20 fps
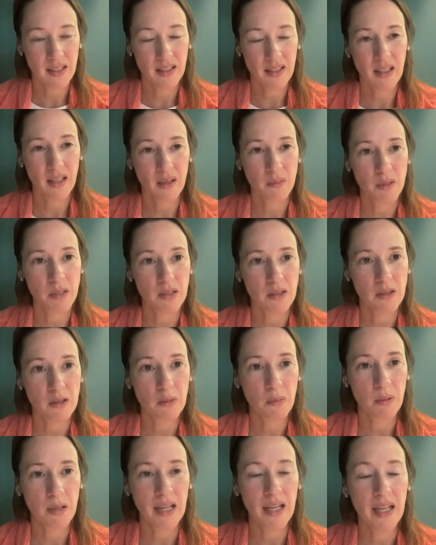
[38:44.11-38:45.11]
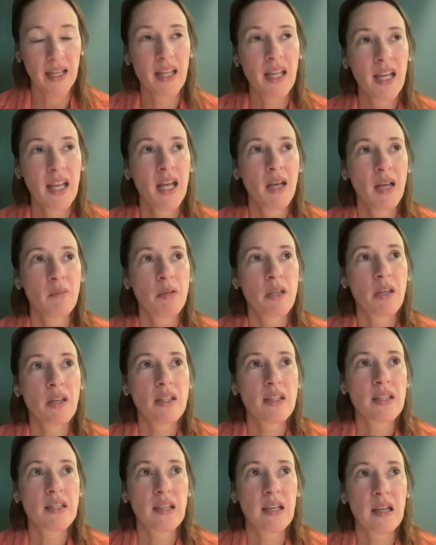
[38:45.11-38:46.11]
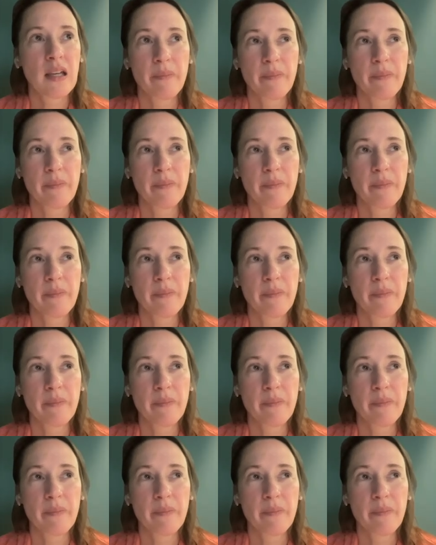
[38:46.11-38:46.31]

comes into play. Because